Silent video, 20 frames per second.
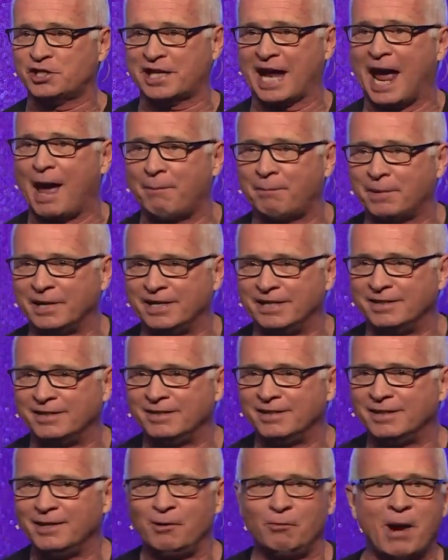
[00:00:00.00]
happened,
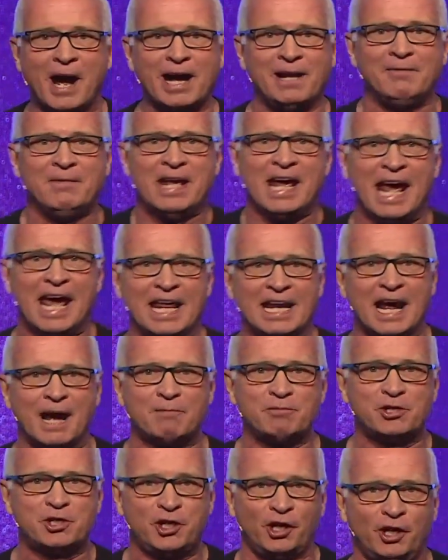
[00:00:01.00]
right? And I'm
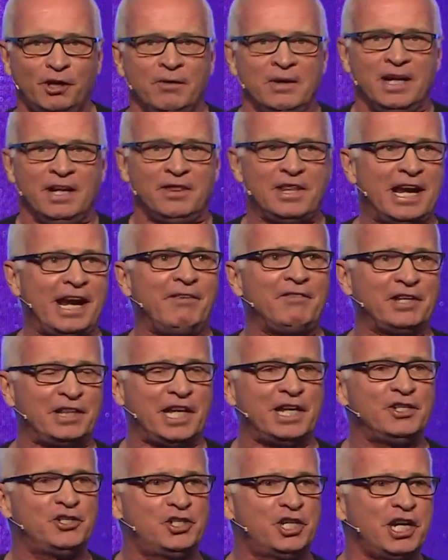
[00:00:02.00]
sure that
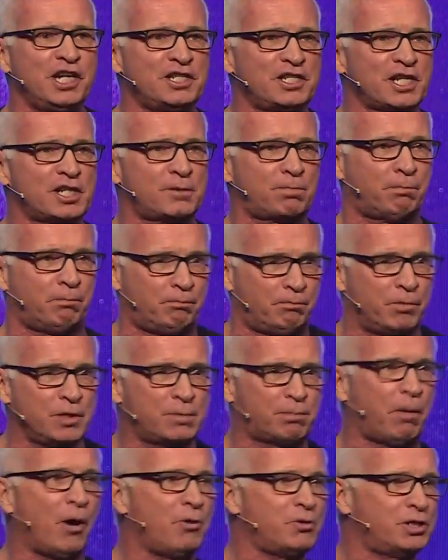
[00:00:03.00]
everything Jesus is
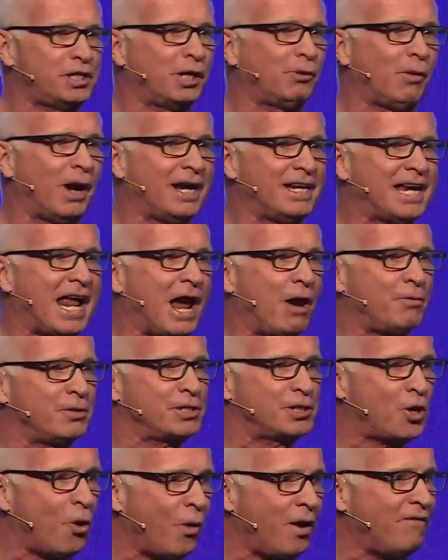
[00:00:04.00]
posting right now is
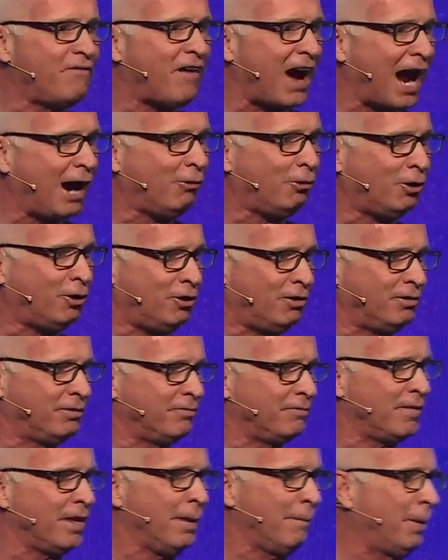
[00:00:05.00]
going viral.
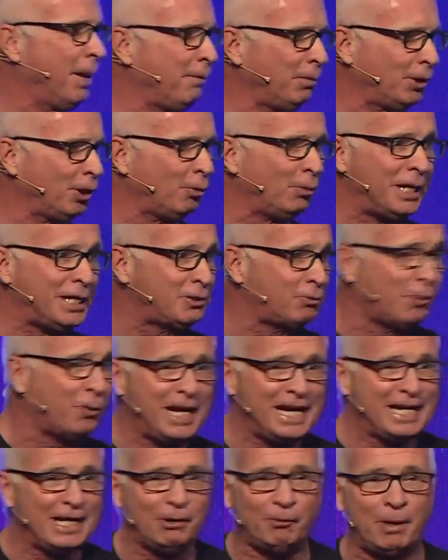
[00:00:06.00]
People are
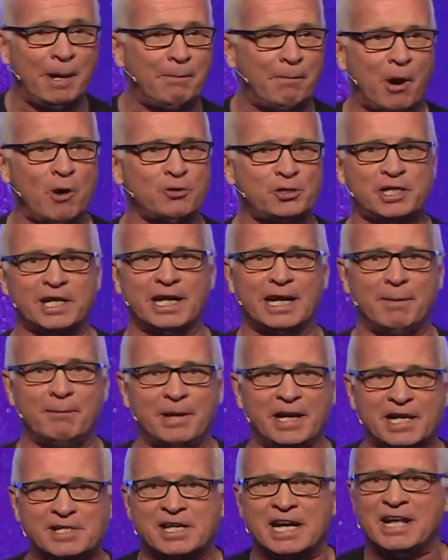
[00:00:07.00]
retweeting it, reposting it,
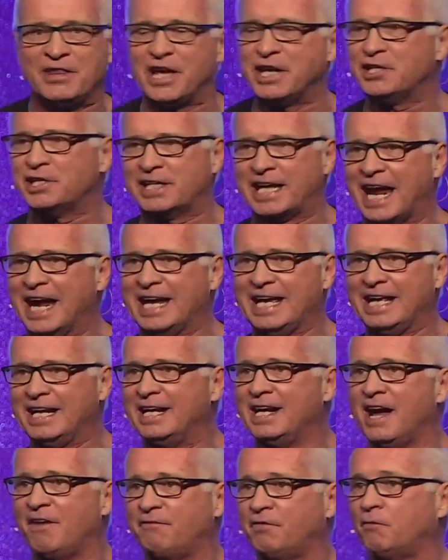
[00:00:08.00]
because they just can't get
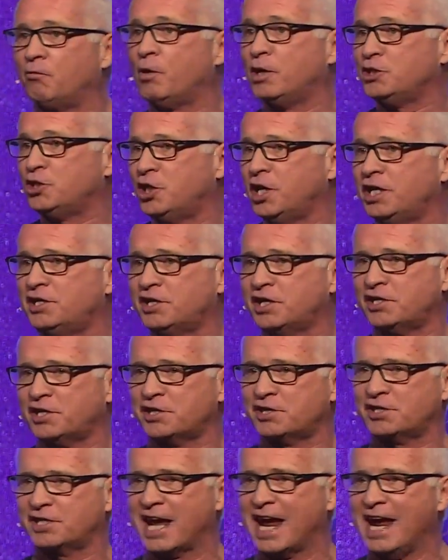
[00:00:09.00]
enough of what Jesus is
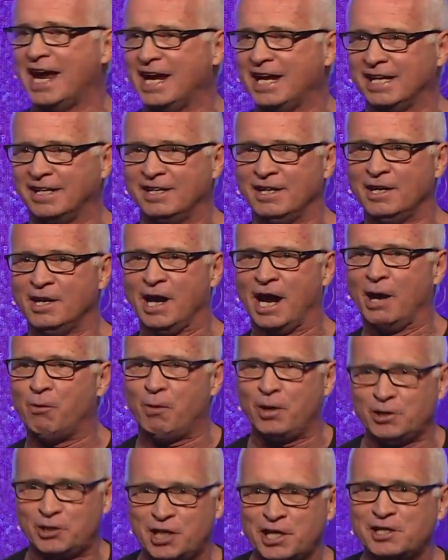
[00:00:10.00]
saying and
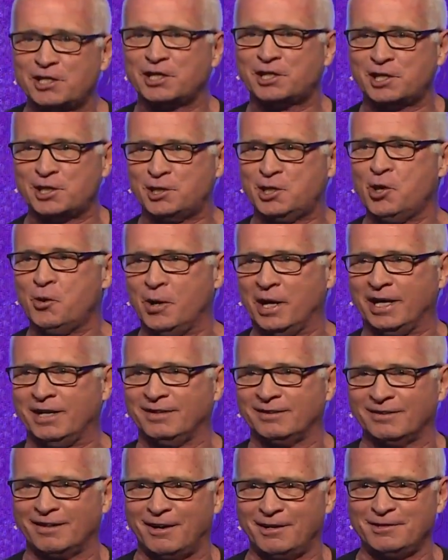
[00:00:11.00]
what Jesus is doing.
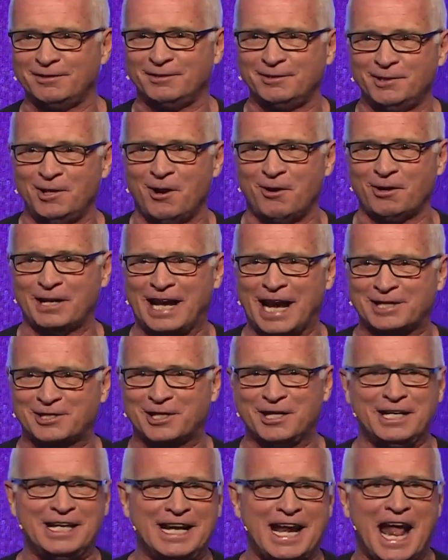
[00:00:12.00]
Are y'all catching
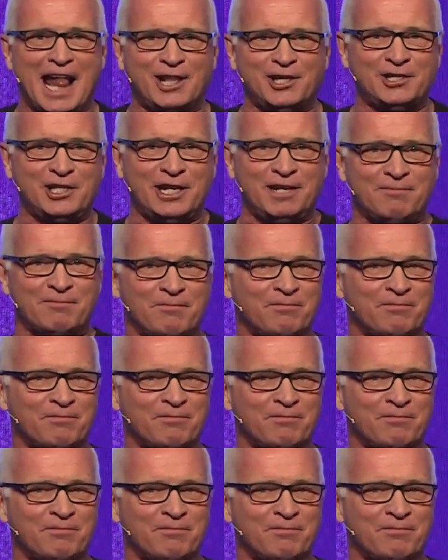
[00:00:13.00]
the analogy?